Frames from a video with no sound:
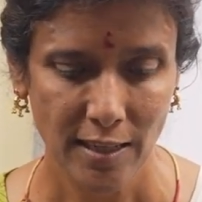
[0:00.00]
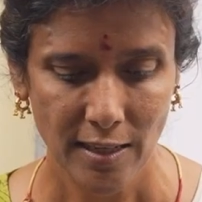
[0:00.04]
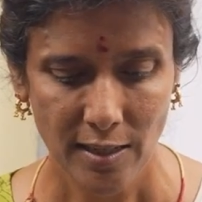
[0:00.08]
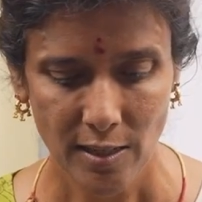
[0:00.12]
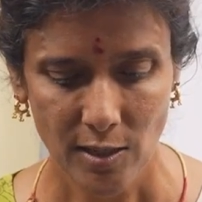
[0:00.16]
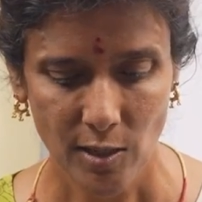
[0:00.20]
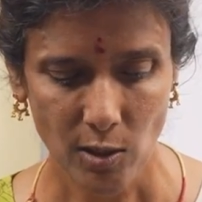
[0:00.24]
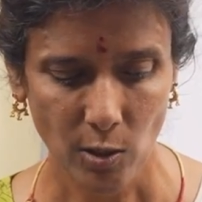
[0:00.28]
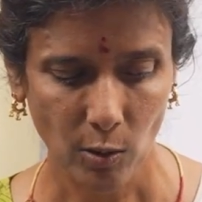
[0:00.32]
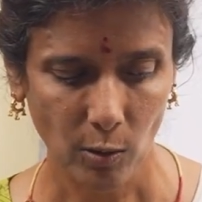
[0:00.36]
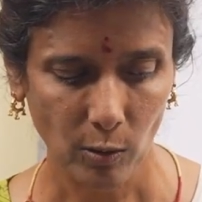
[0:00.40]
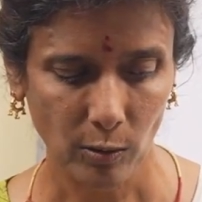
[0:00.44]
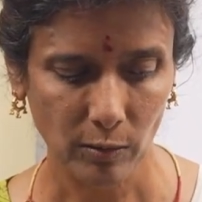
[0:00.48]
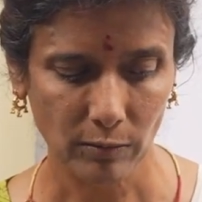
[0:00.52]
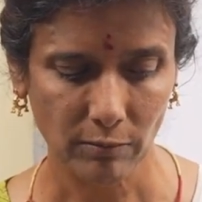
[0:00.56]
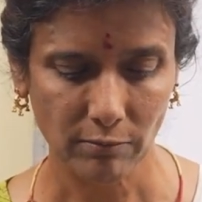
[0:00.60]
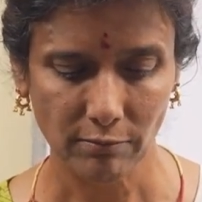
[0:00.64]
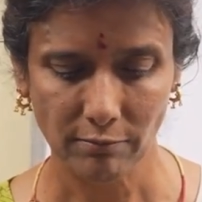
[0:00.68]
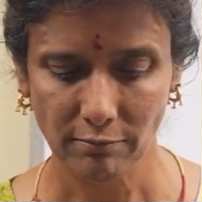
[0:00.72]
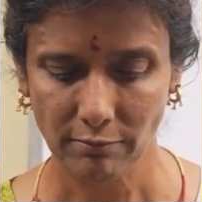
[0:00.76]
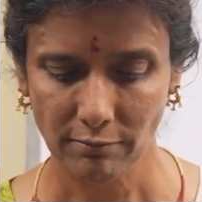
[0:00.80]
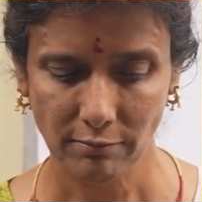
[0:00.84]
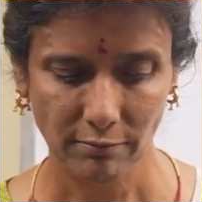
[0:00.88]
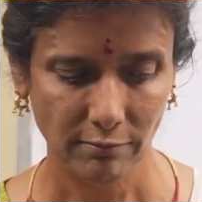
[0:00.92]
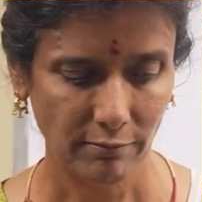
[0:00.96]
So
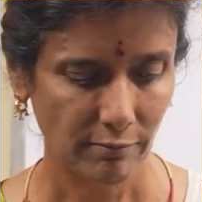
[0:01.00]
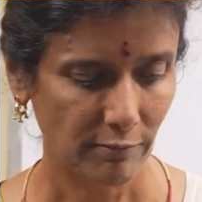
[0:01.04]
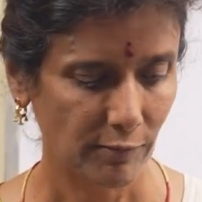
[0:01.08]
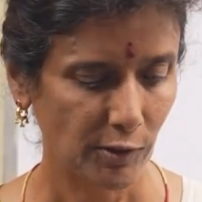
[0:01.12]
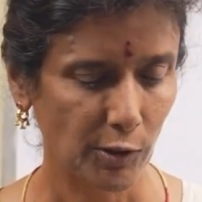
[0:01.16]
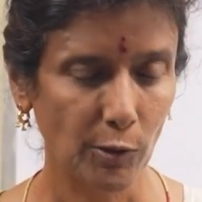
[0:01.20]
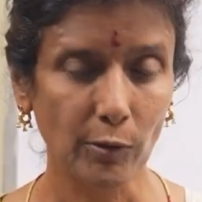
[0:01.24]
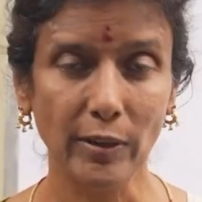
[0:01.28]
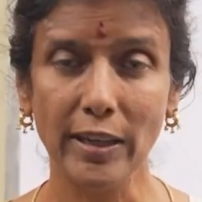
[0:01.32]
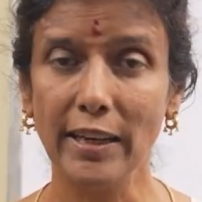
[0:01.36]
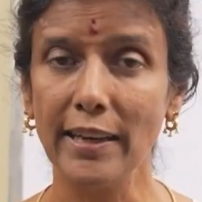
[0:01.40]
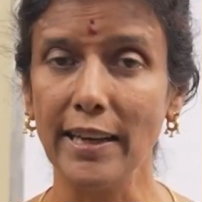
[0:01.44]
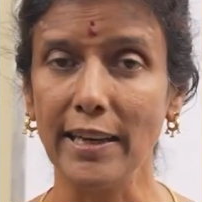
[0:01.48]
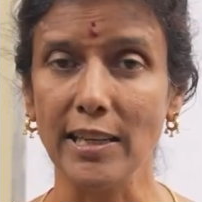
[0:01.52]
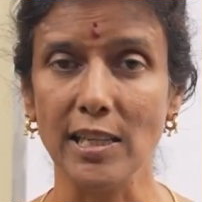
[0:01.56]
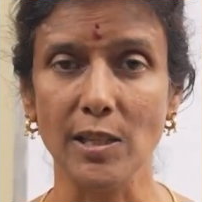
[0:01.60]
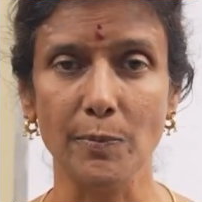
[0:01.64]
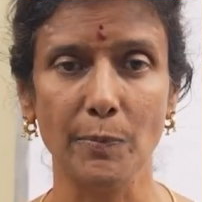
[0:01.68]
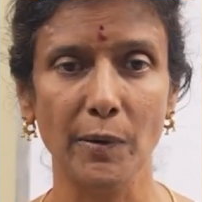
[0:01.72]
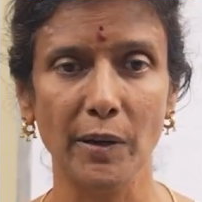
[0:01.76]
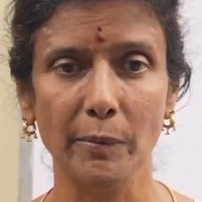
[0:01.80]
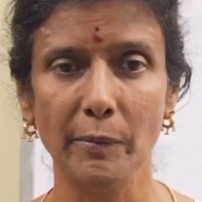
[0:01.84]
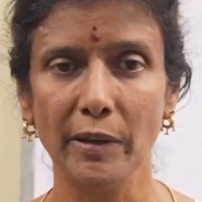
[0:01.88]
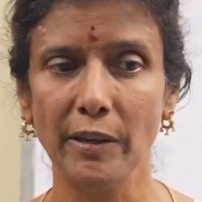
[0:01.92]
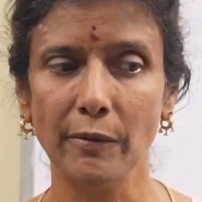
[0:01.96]
you can
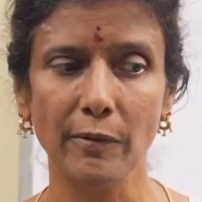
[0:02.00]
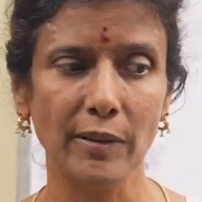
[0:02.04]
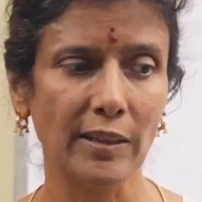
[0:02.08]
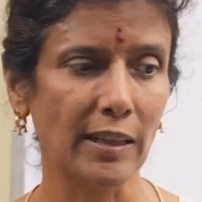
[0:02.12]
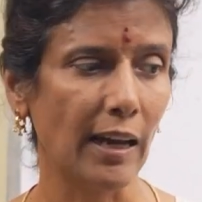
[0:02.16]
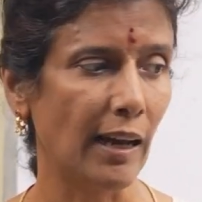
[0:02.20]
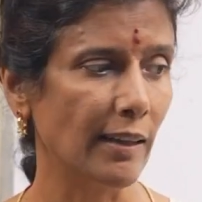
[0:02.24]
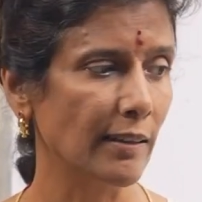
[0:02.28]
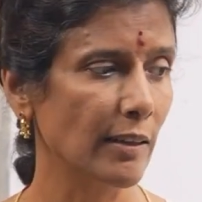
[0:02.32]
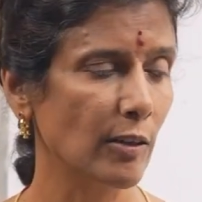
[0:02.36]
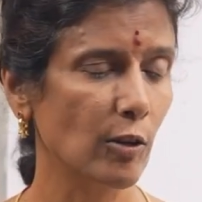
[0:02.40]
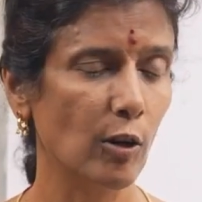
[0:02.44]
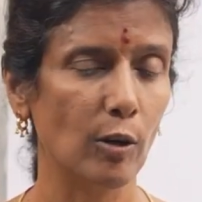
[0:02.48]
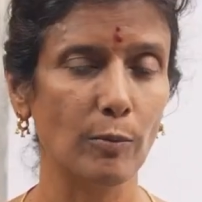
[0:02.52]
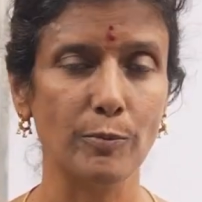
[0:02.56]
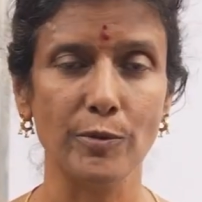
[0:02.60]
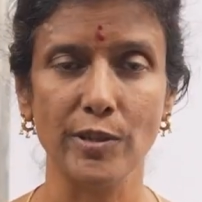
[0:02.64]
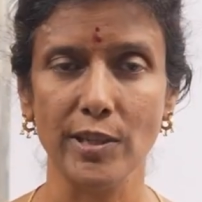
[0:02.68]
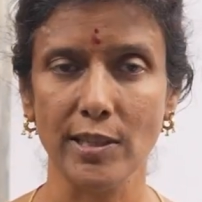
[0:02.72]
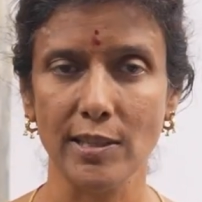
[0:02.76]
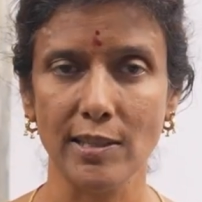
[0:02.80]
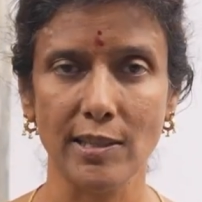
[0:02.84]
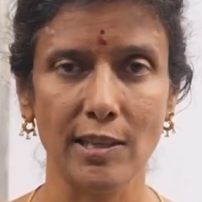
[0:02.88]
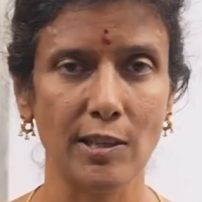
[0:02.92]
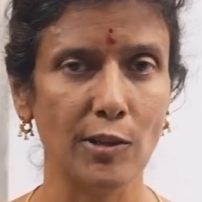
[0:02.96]
experiment with other
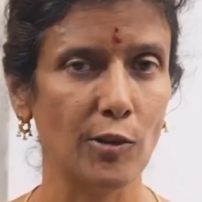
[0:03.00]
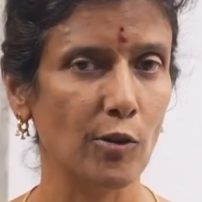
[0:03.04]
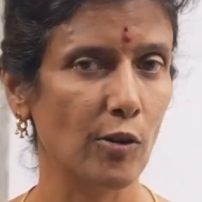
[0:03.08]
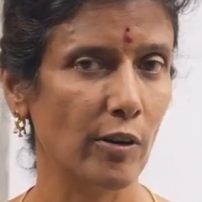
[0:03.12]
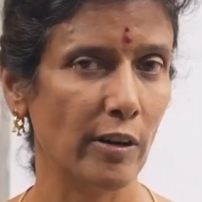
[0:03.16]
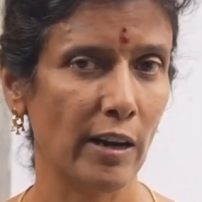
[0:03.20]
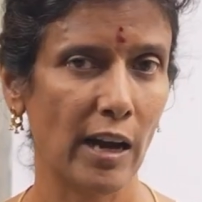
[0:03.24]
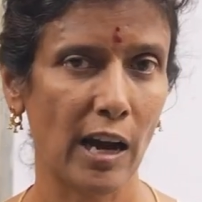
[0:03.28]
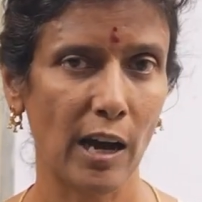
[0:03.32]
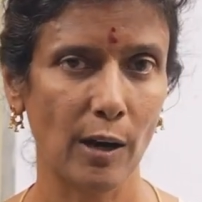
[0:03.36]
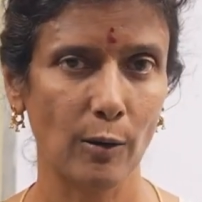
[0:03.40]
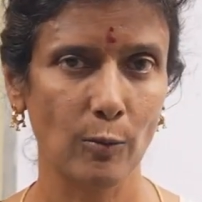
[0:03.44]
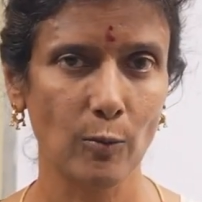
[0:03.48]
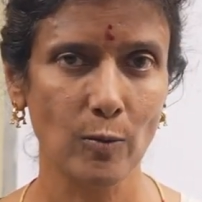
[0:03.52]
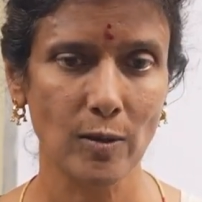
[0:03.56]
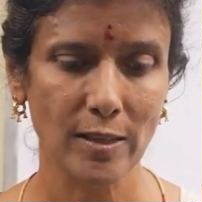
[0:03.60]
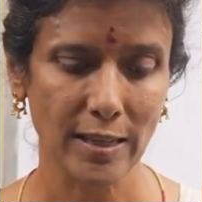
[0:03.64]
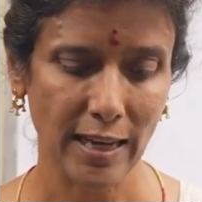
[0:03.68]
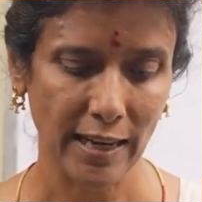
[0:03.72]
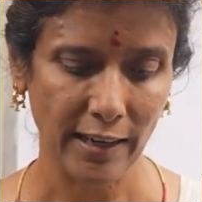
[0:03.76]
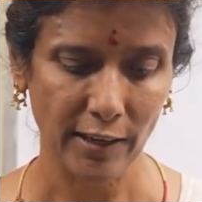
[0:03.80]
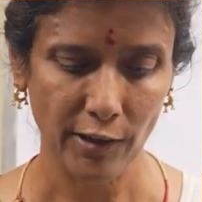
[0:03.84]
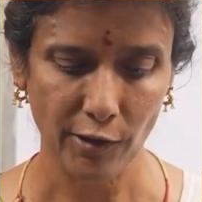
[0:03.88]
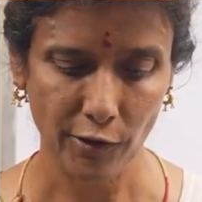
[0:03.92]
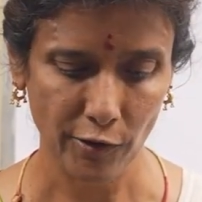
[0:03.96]
objects in your house
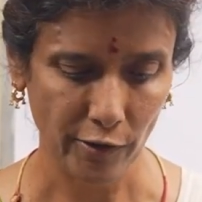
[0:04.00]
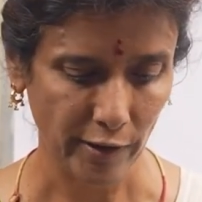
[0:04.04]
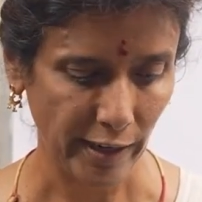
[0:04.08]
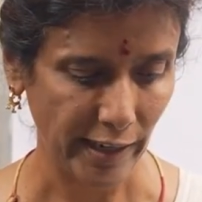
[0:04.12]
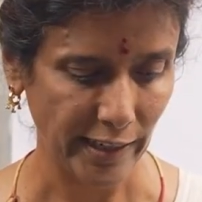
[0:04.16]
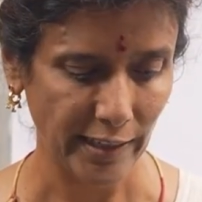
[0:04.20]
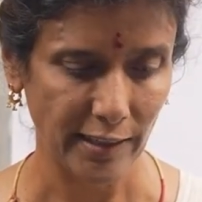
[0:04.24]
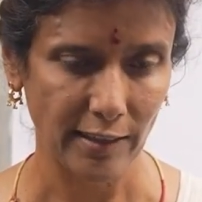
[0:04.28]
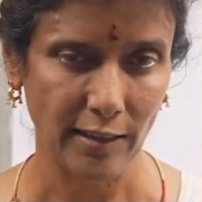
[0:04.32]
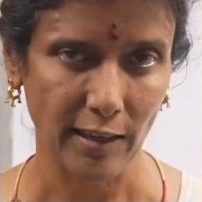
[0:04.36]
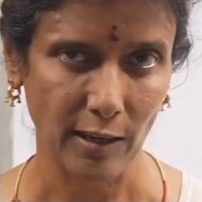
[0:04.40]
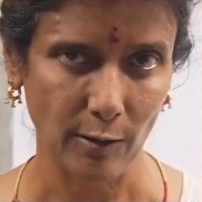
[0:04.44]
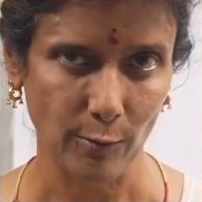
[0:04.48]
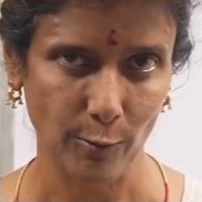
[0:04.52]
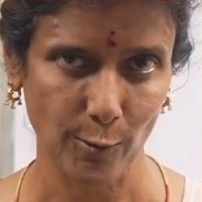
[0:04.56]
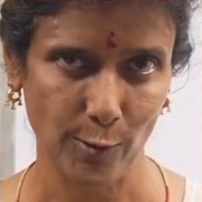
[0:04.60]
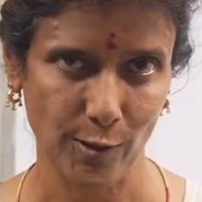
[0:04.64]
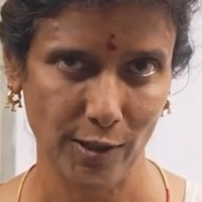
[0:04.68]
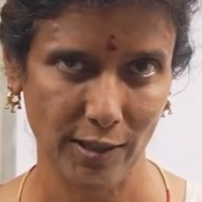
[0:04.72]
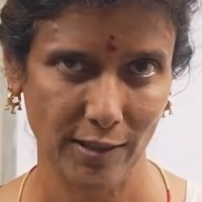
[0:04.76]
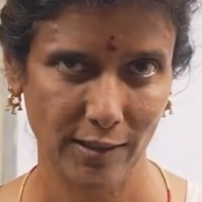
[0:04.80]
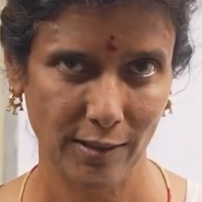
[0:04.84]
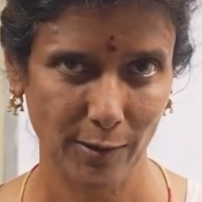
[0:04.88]
and try it out.